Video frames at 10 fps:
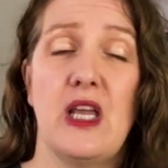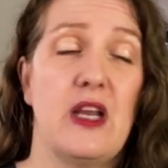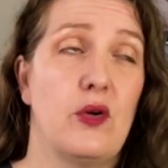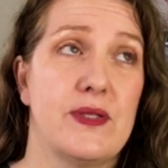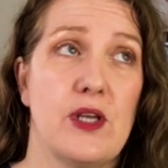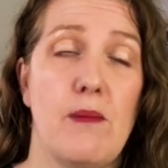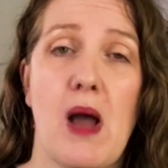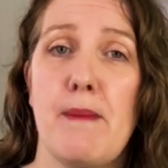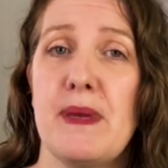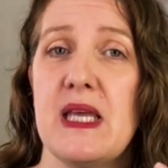It also
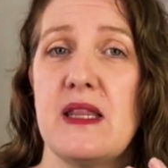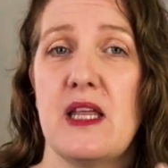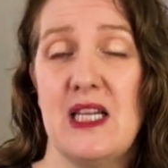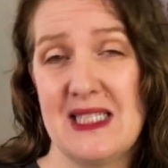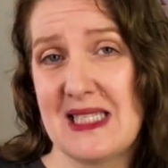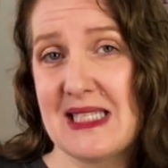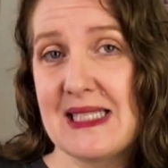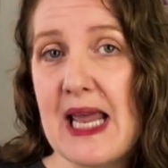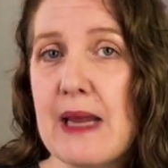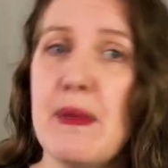might be that it's the
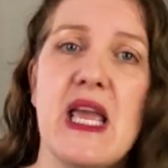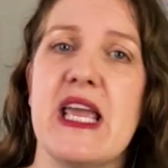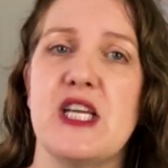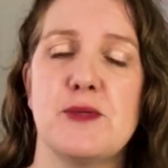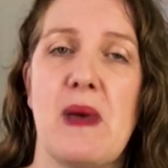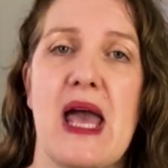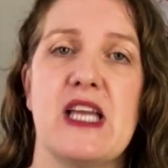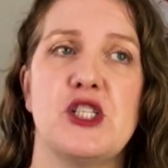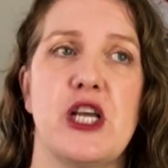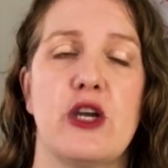same each
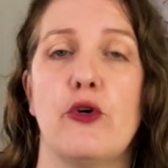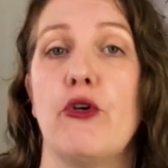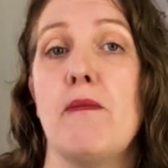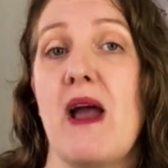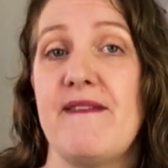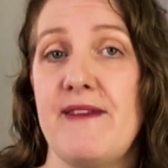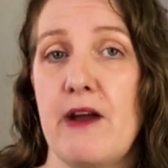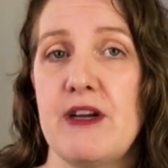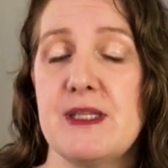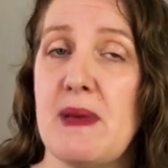paycheck or it might
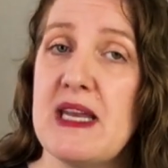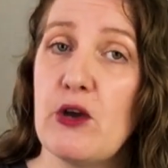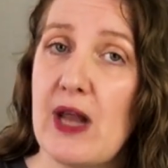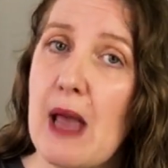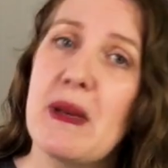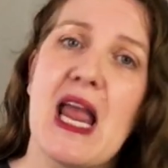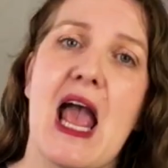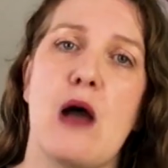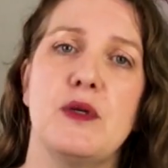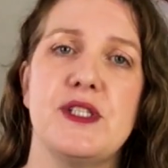vary depending on how many
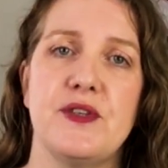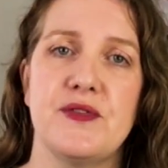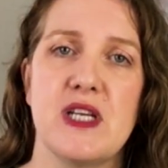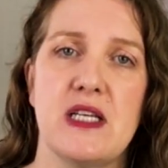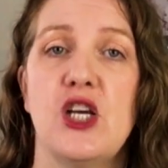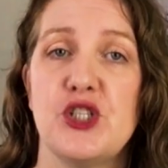hours you've done.